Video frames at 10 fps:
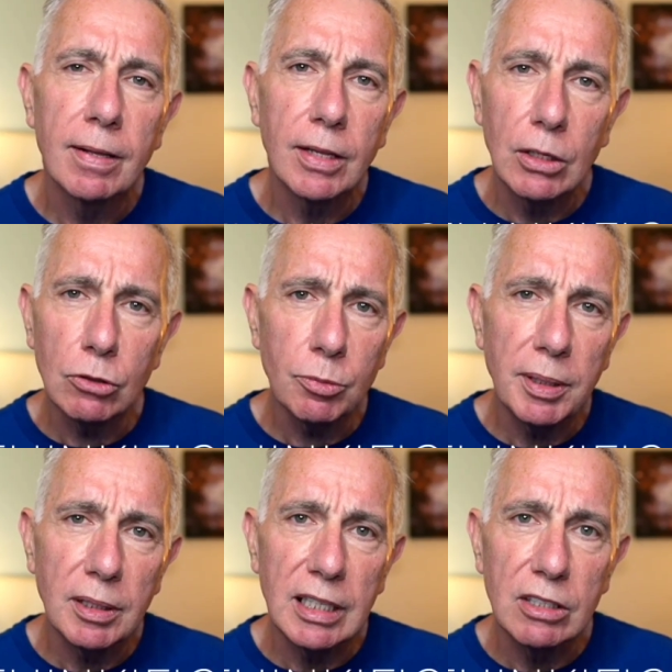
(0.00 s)
The course
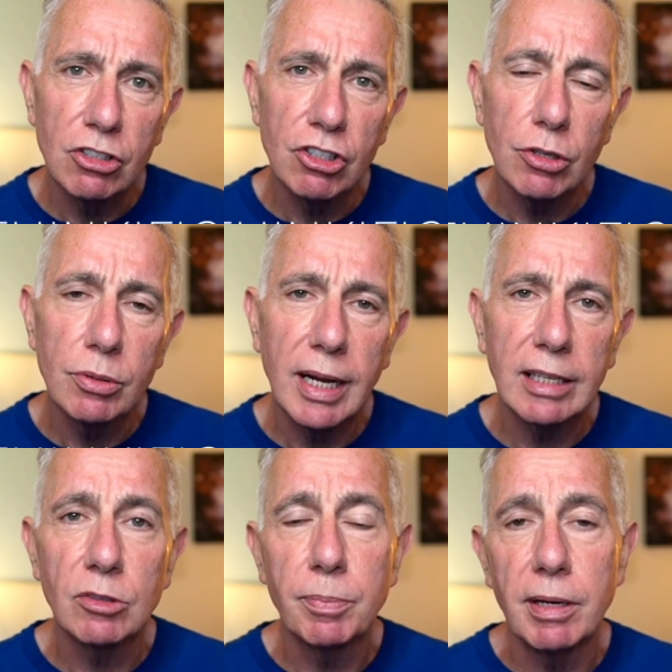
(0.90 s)
building and student
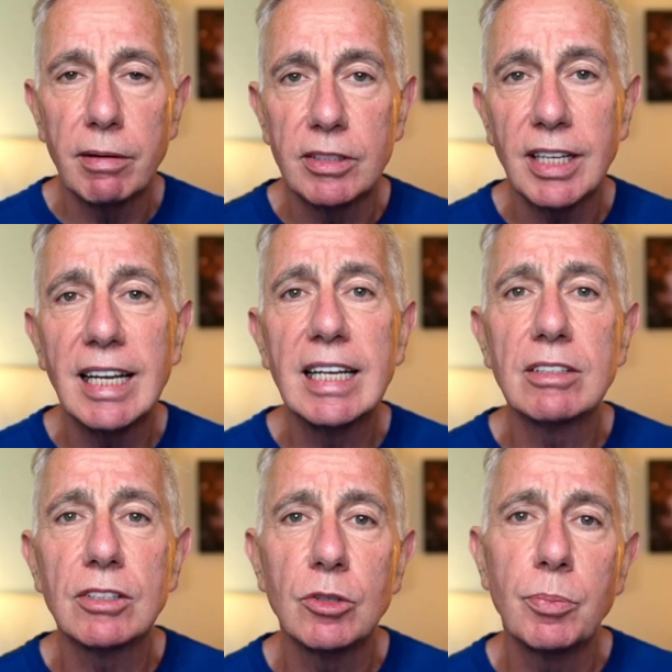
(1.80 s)
experience is
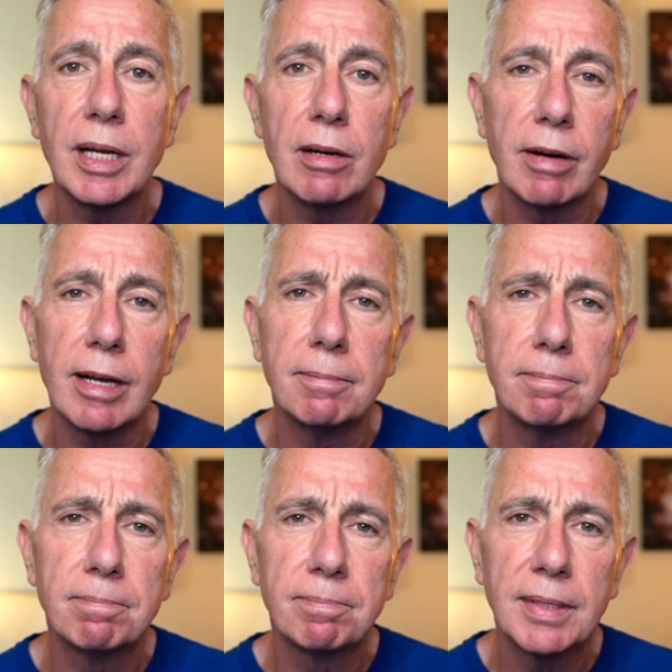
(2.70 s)
superior.
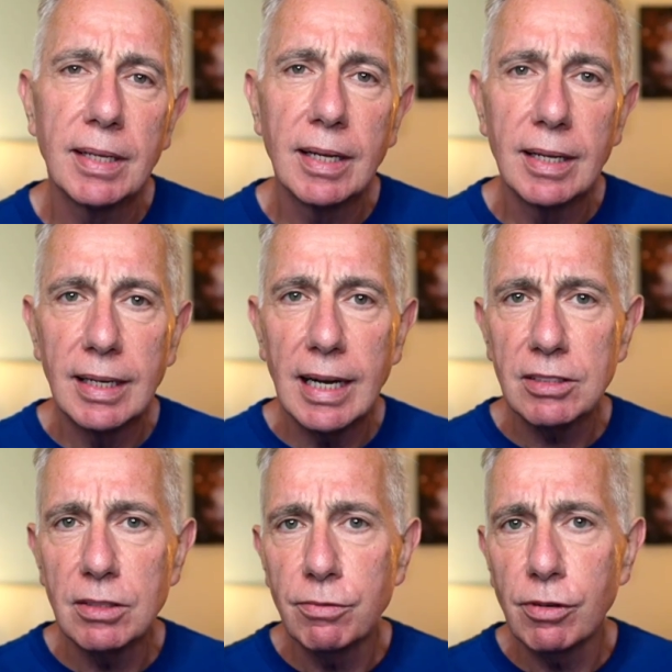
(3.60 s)

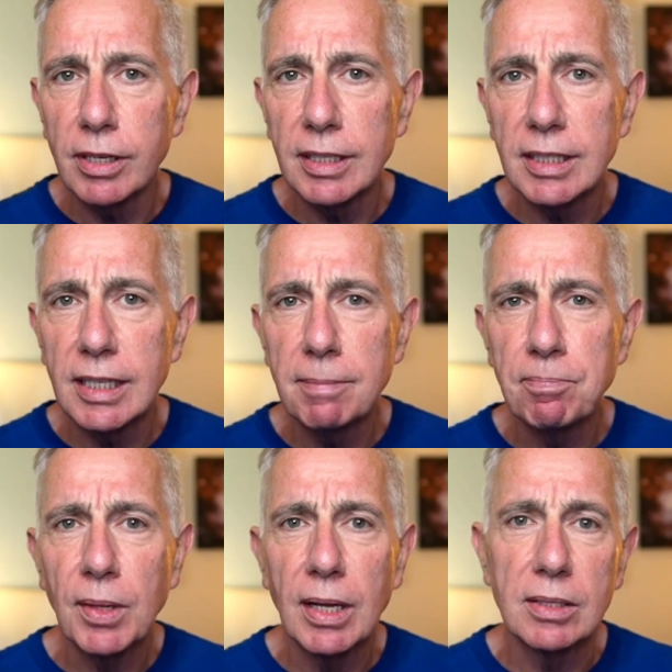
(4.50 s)
lesson variety,
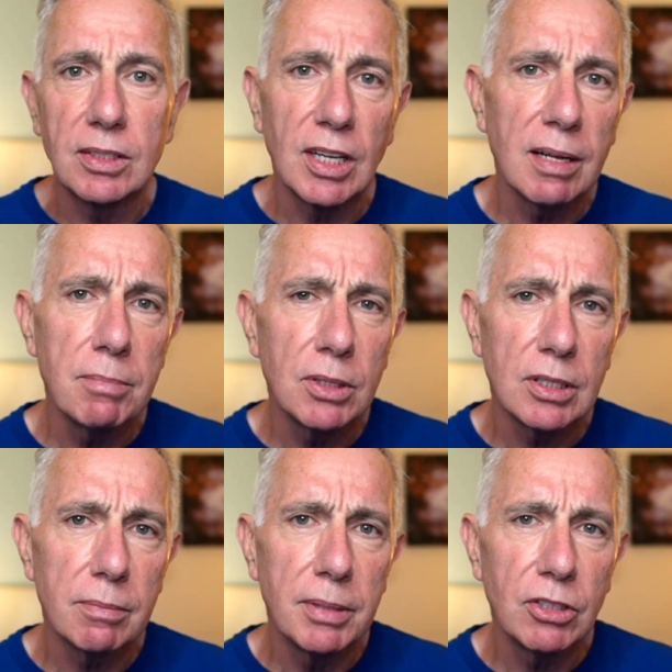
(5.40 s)
assignment
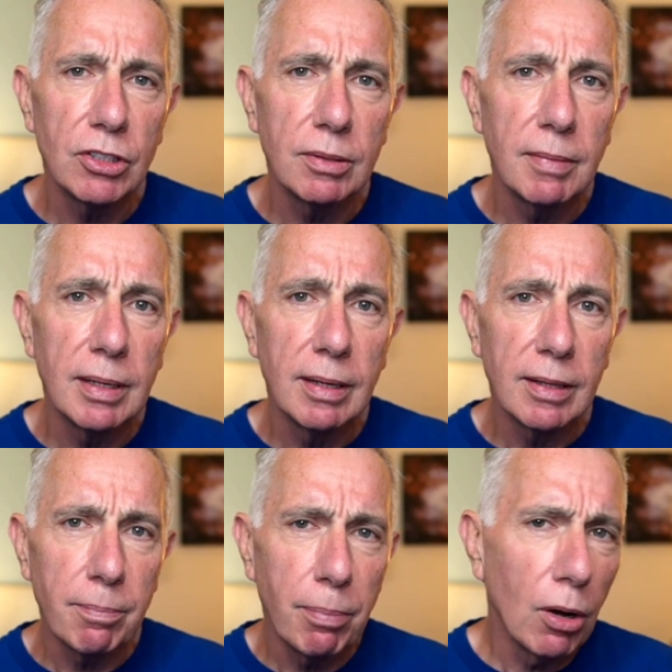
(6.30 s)
submission,
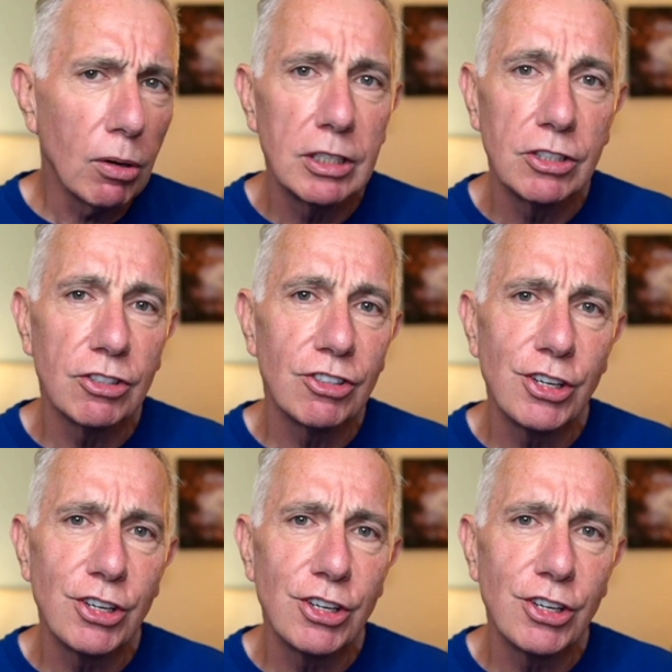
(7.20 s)
the polished